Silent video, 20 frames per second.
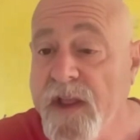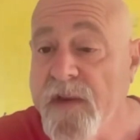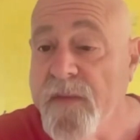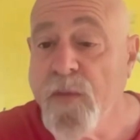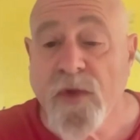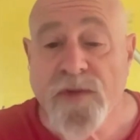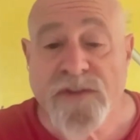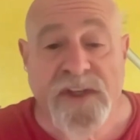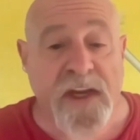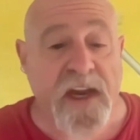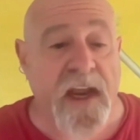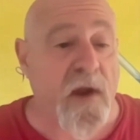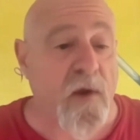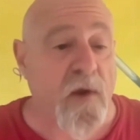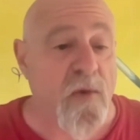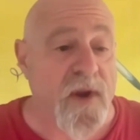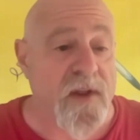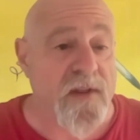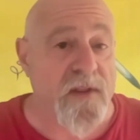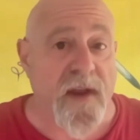We'll see how
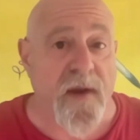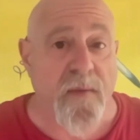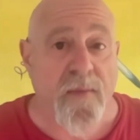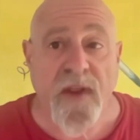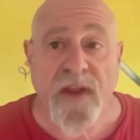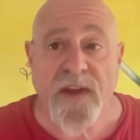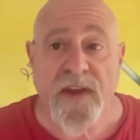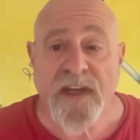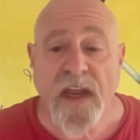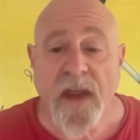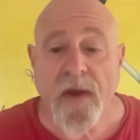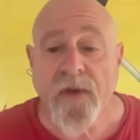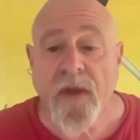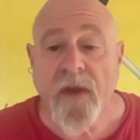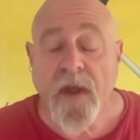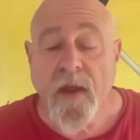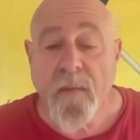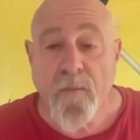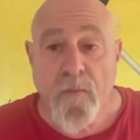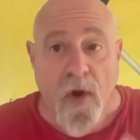quickly it plays out.
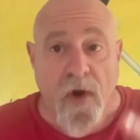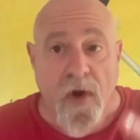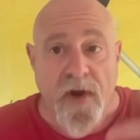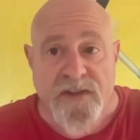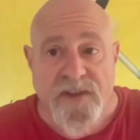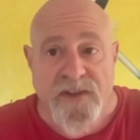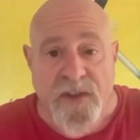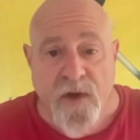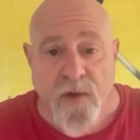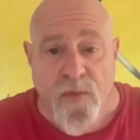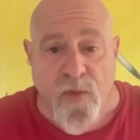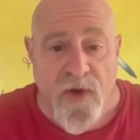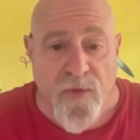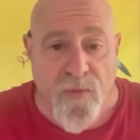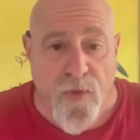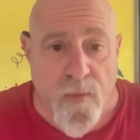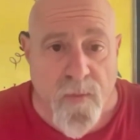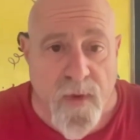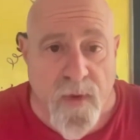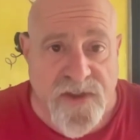Marta's in the green
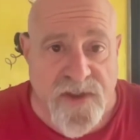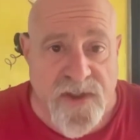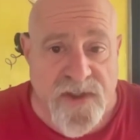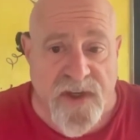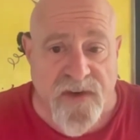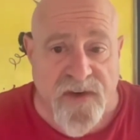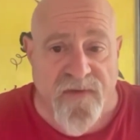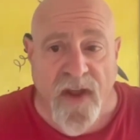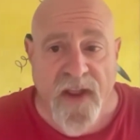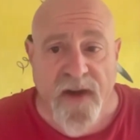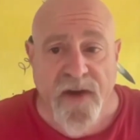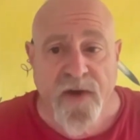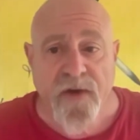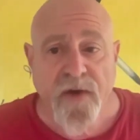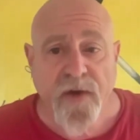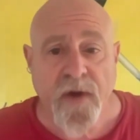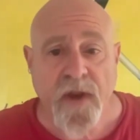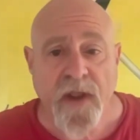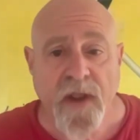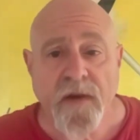room. I just invited
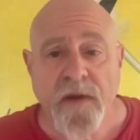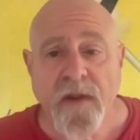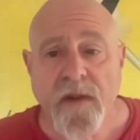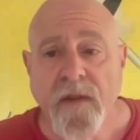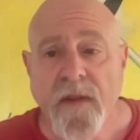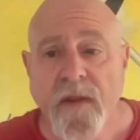her in.